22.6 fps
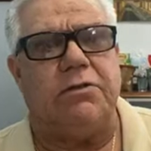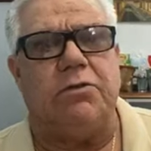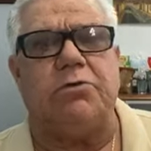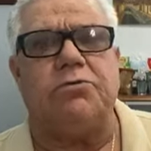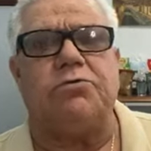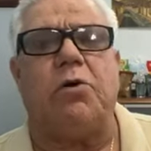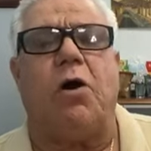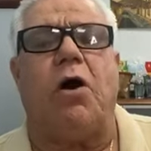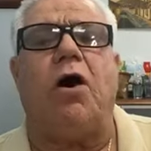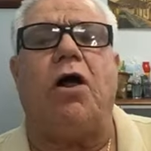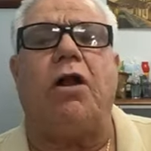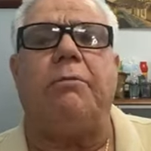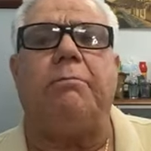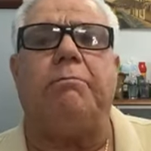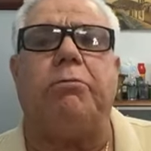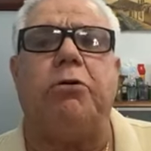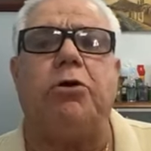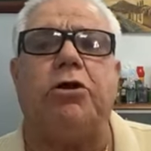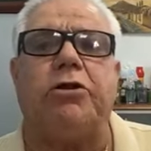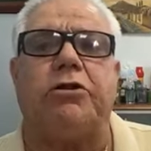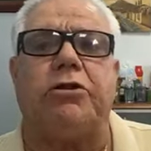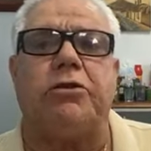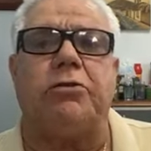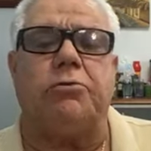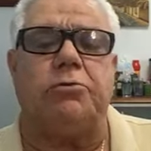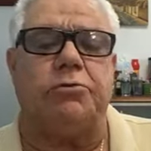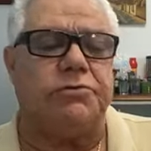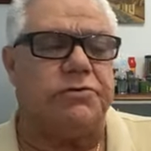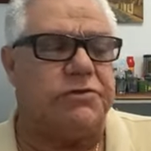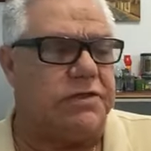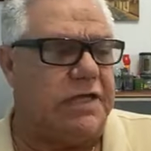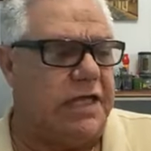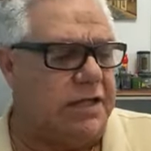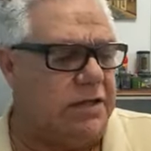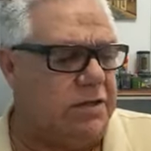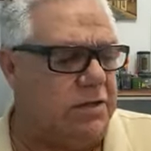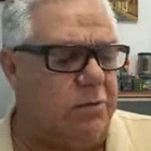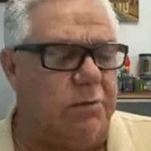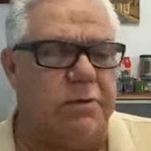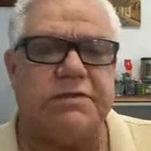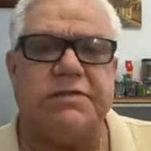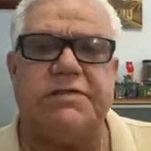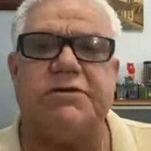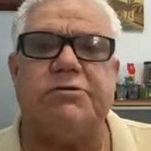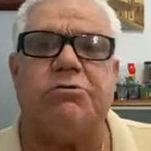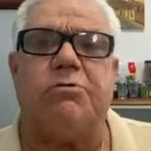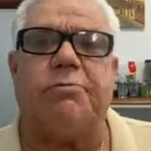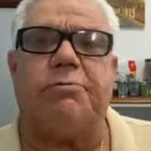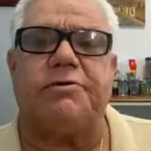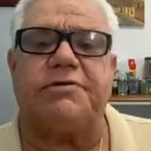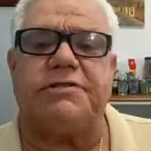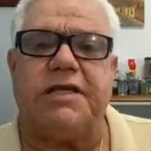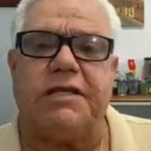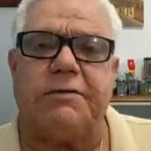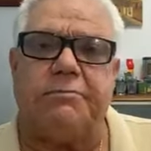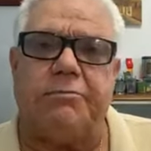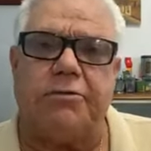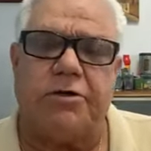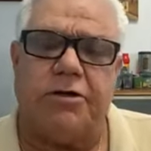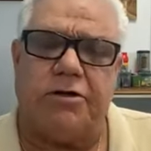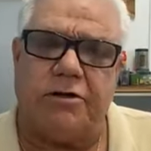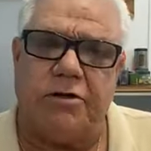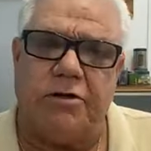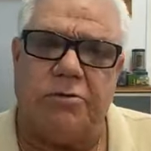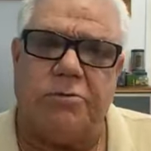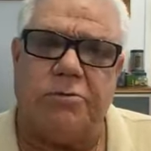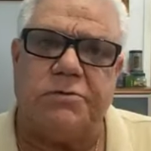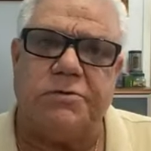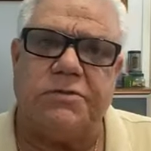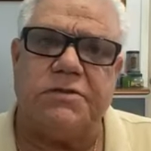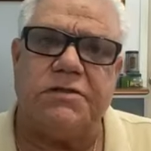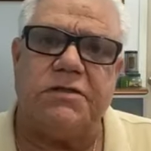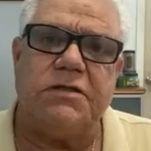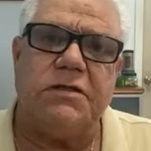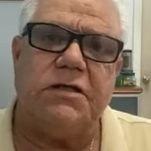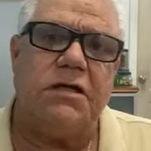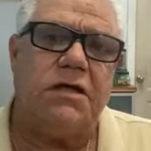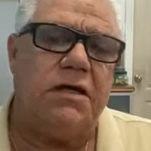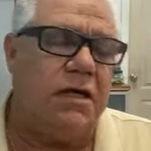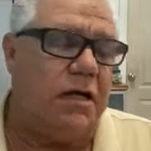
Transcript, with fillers: those were all bullet loans. And there were 0% bullet loans.